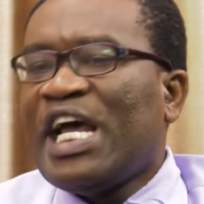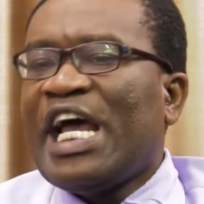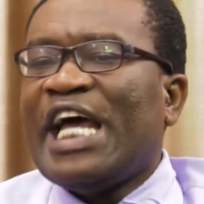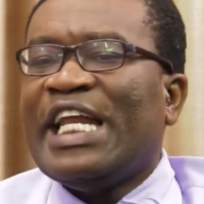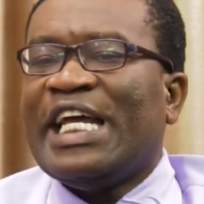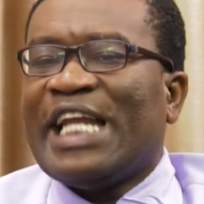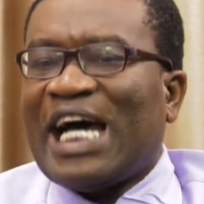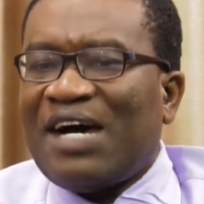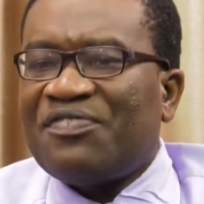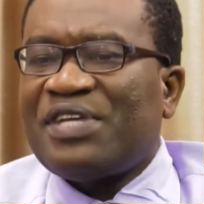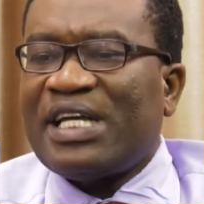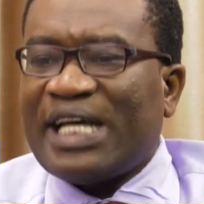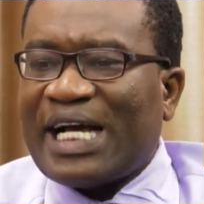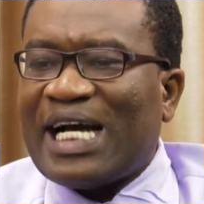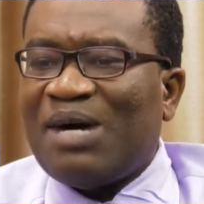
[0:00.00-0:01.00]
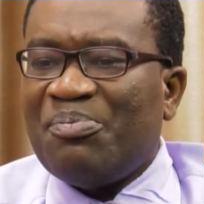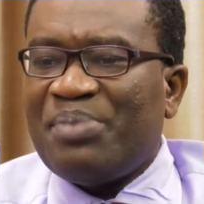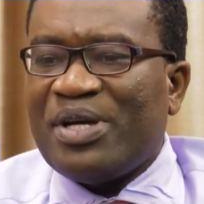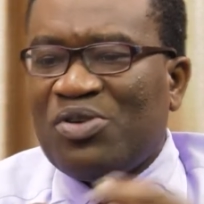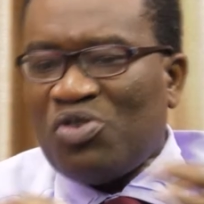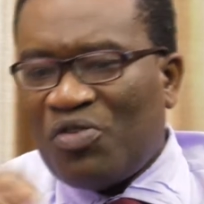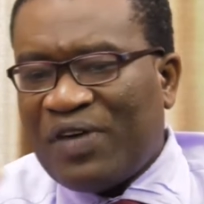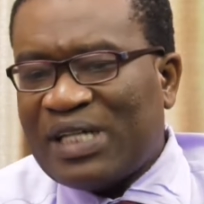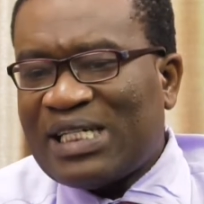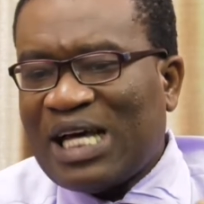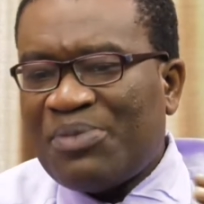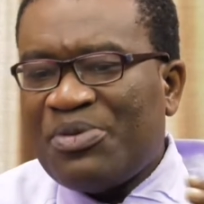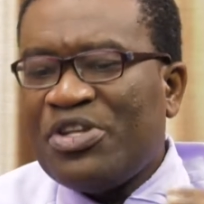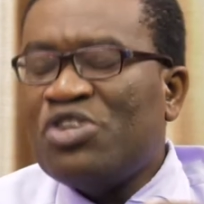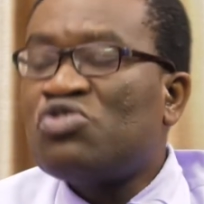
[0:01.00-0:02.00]
Then after the campaign, over time,
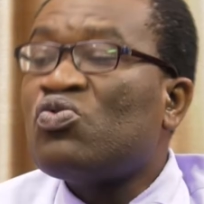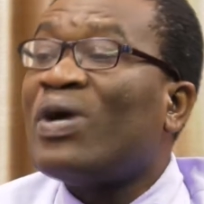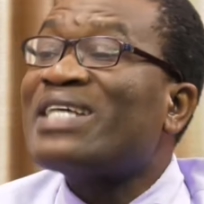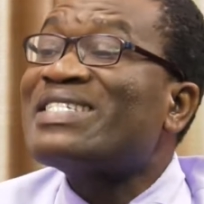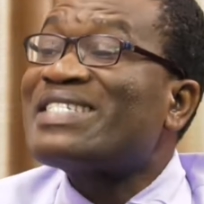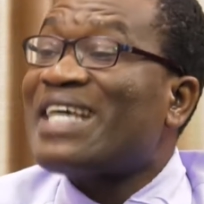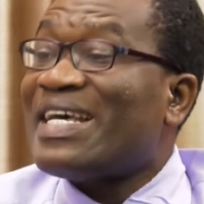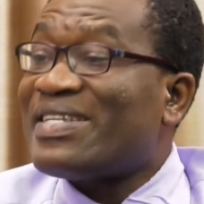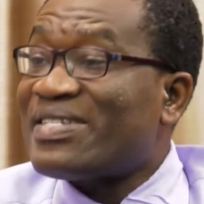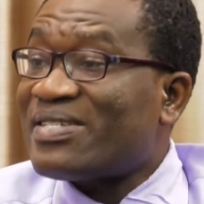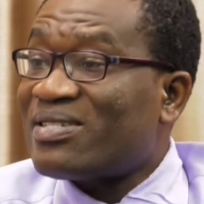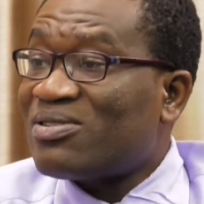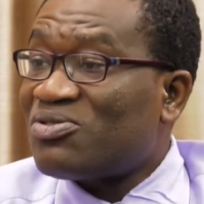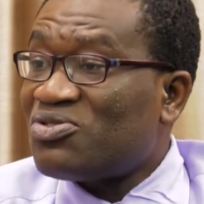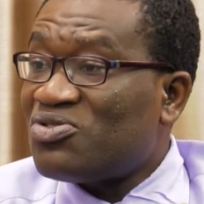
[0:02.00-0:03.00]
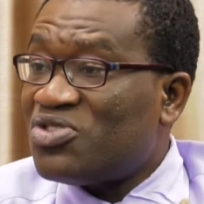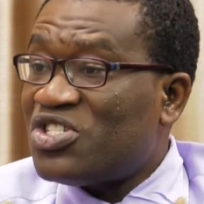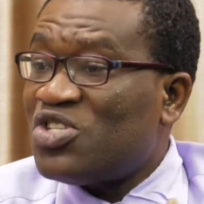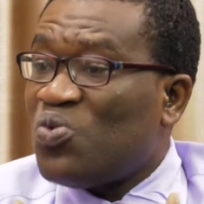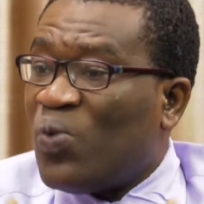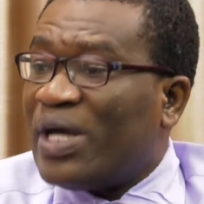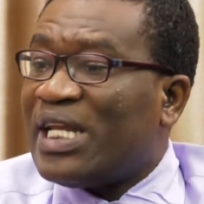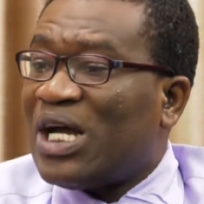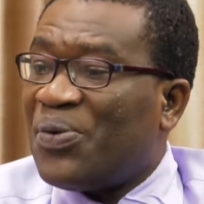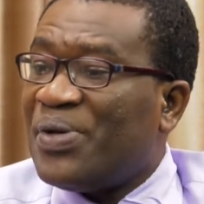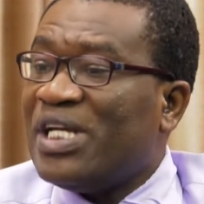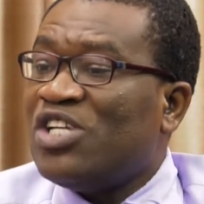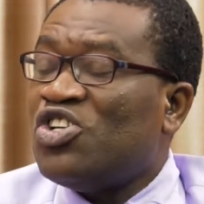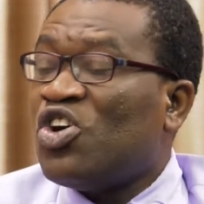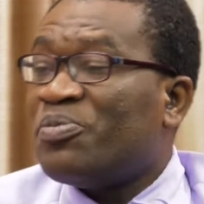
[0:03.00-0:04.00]
you need to assess to see whether really
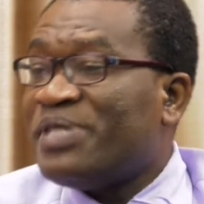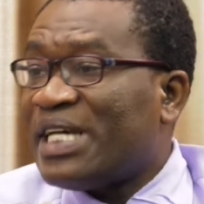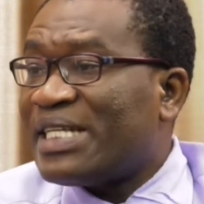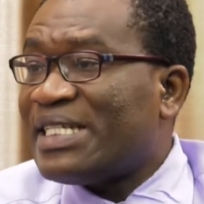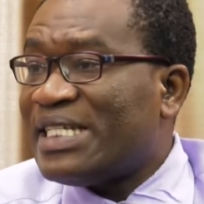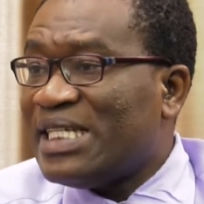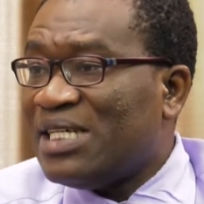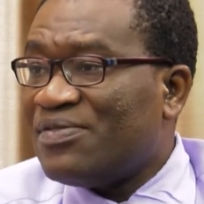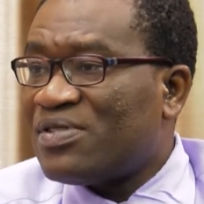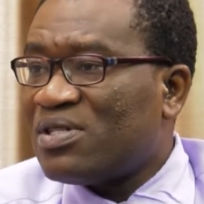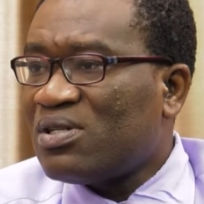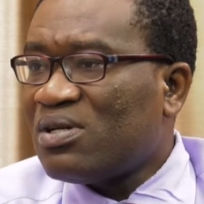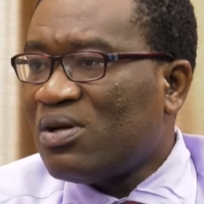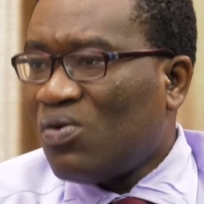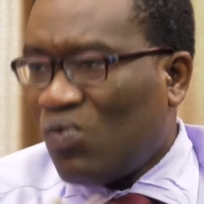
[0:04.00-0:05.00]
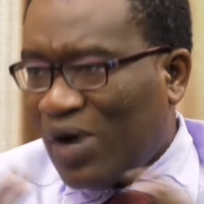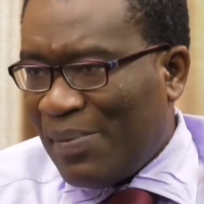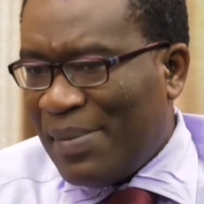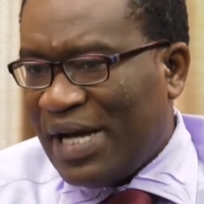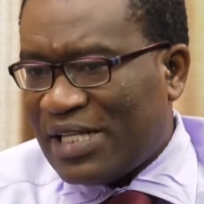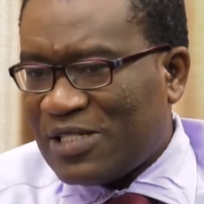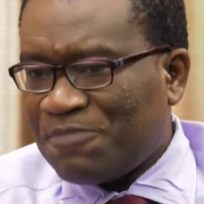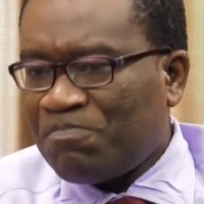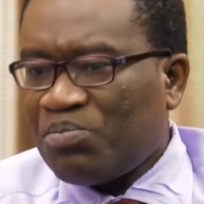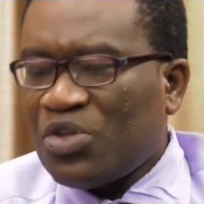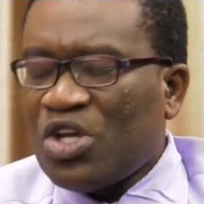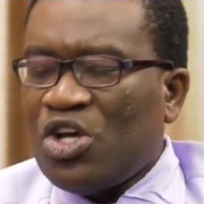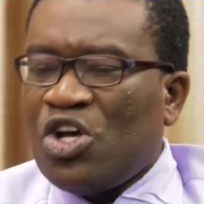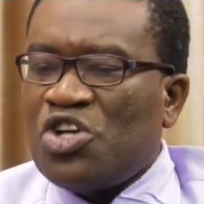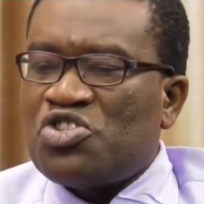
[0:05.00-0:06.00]
the objectives were met.
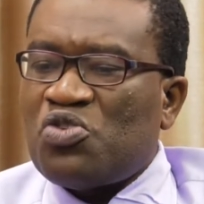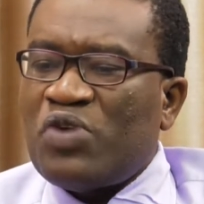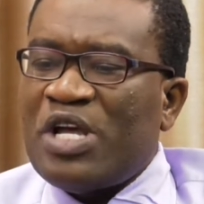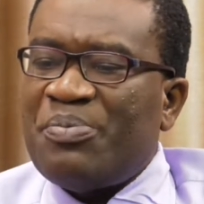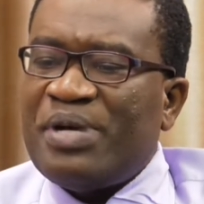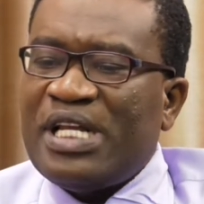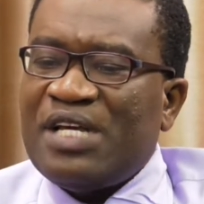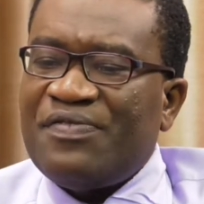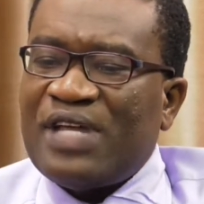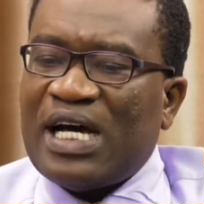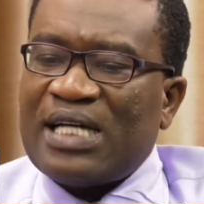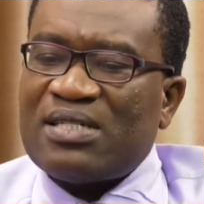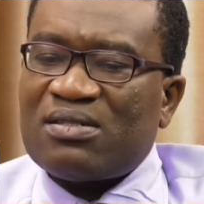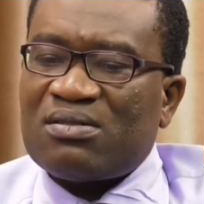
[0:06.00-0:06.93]
So we believe that